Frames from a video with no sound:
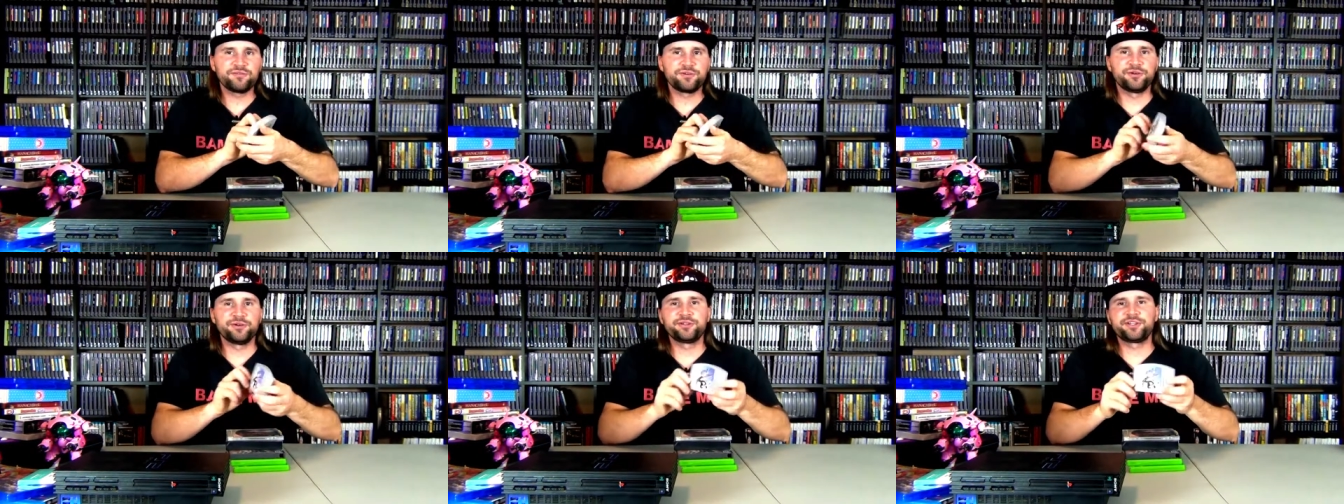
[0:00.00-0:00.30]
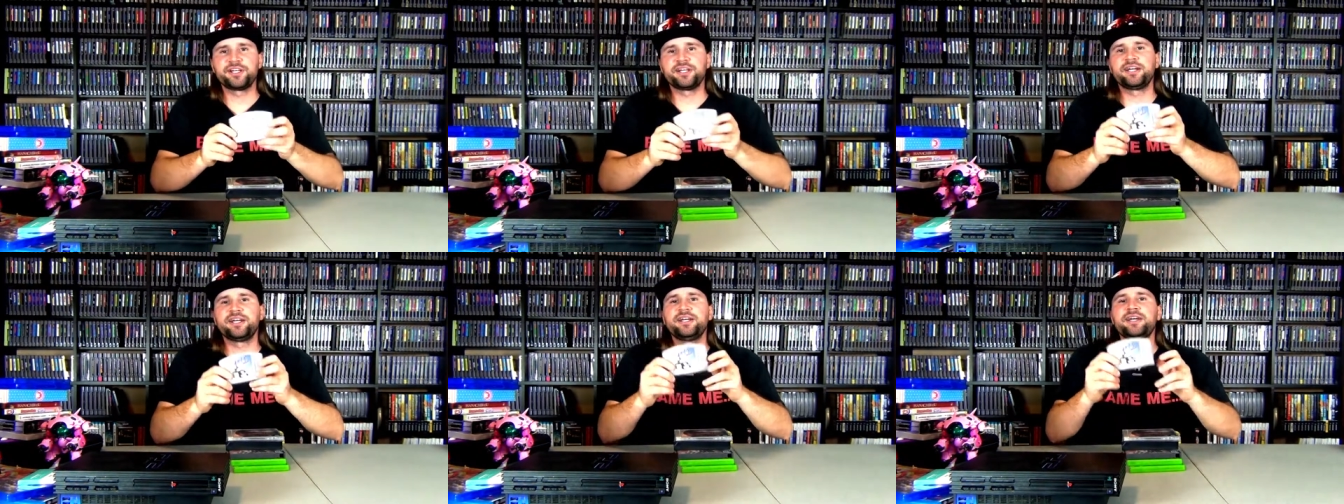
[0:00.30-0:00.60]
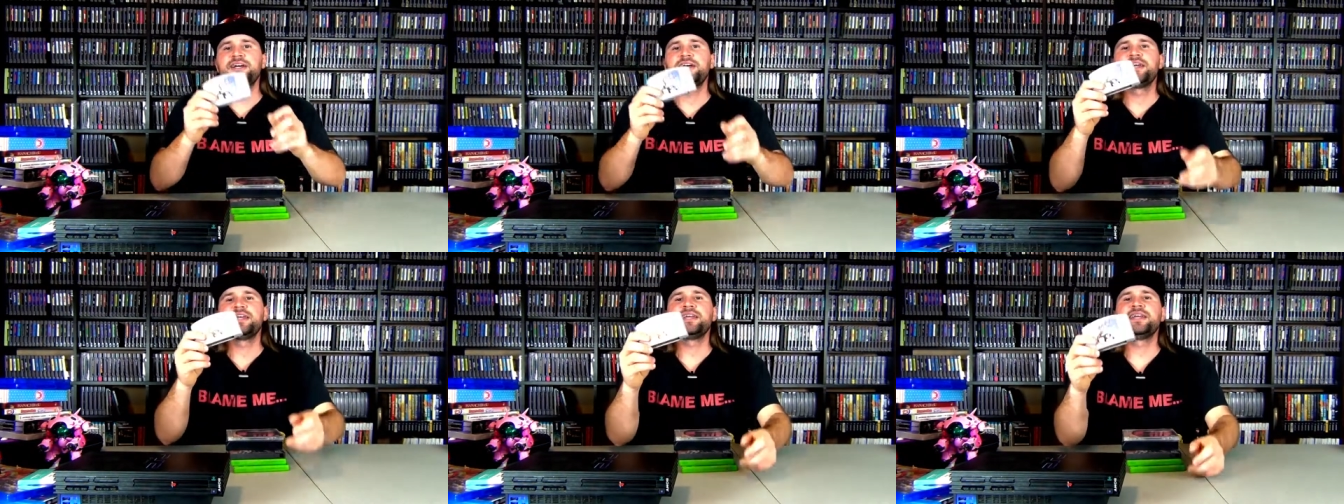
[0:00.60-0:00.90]
for the
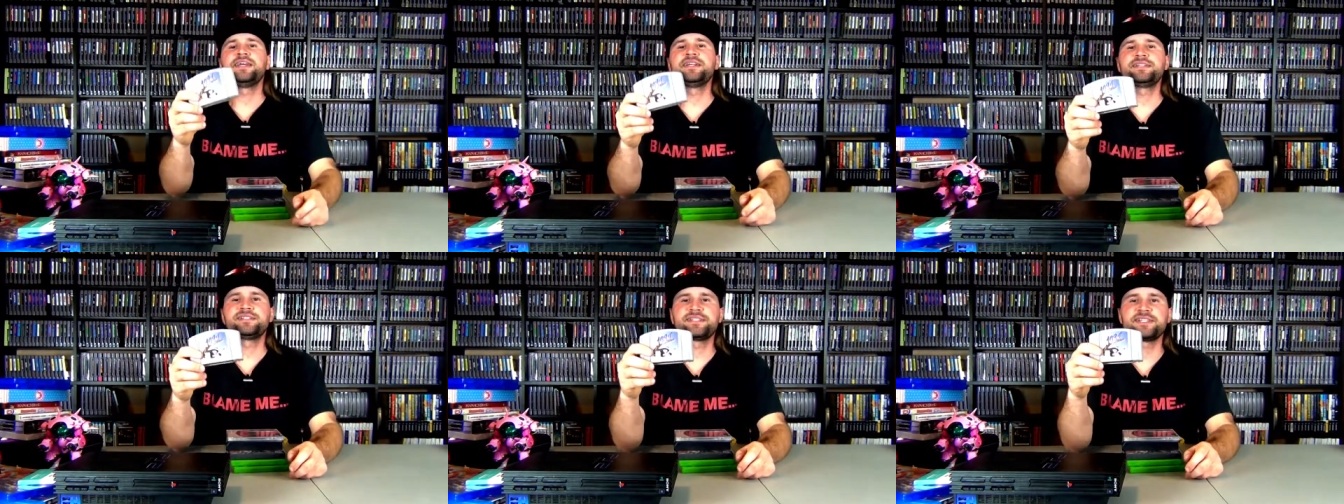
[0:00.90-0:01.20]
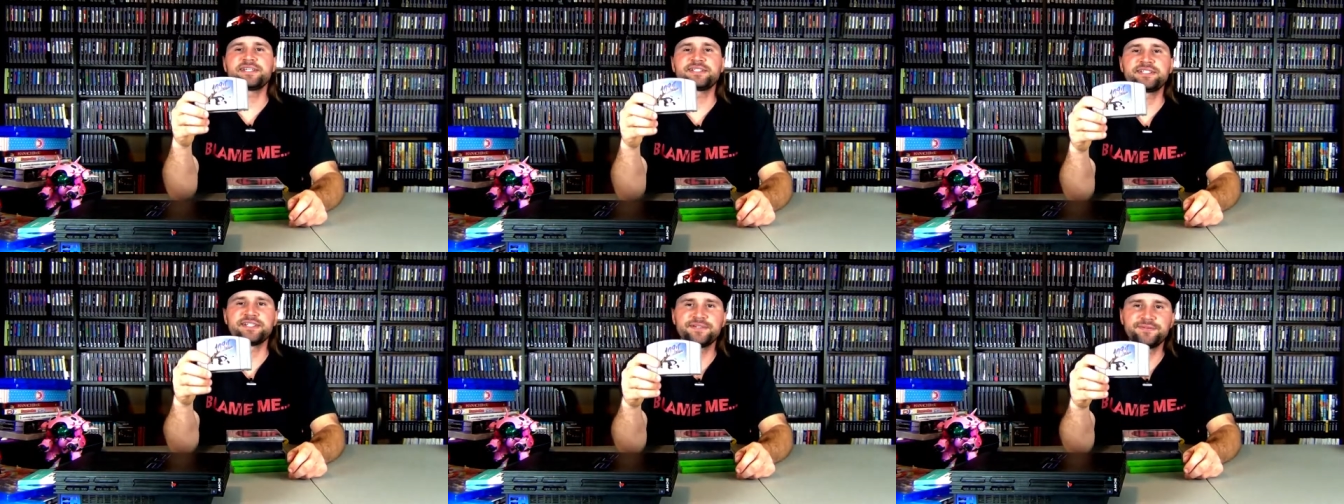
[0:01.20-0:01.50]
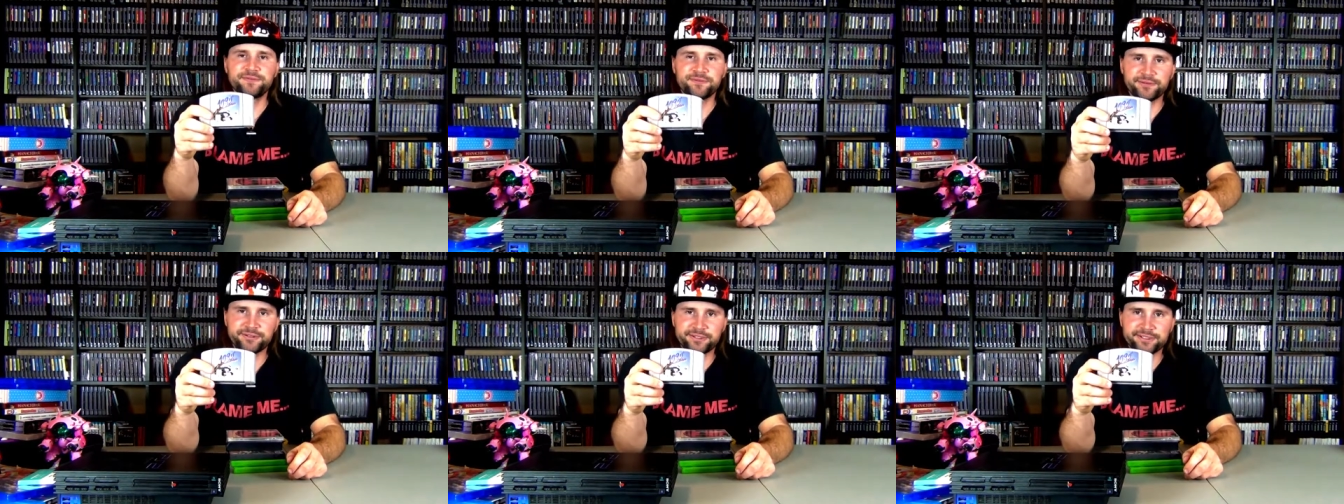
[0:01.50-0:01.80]

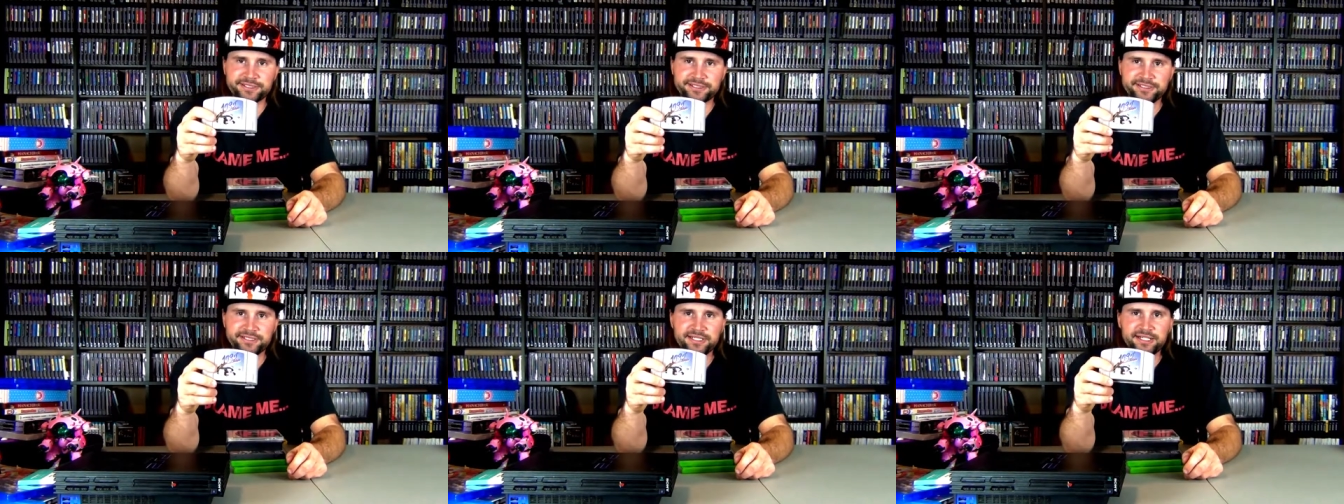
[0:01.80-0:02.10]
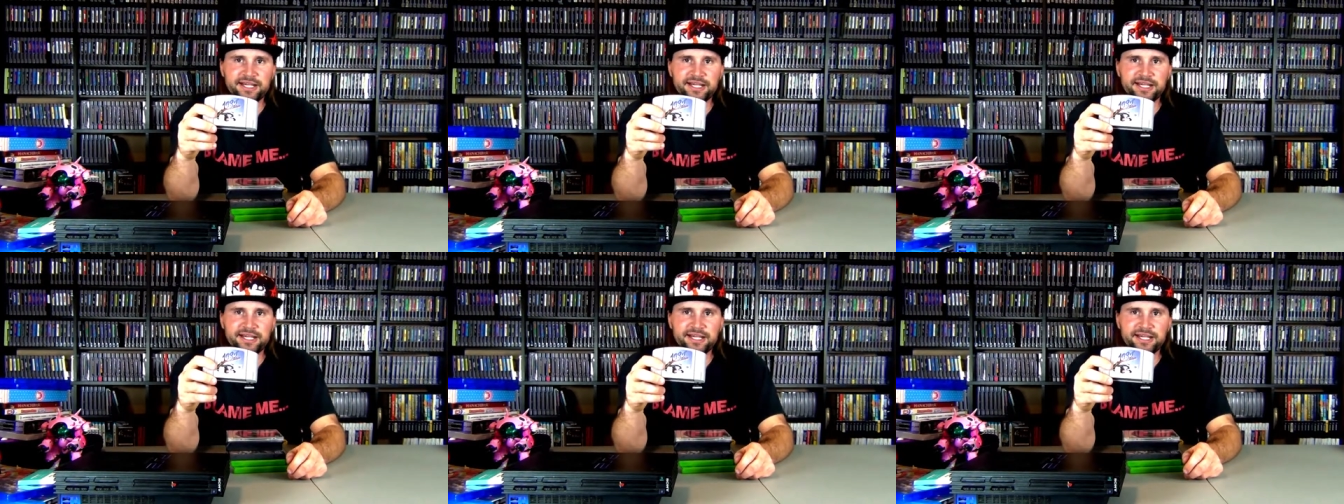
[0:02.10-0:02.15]
N64.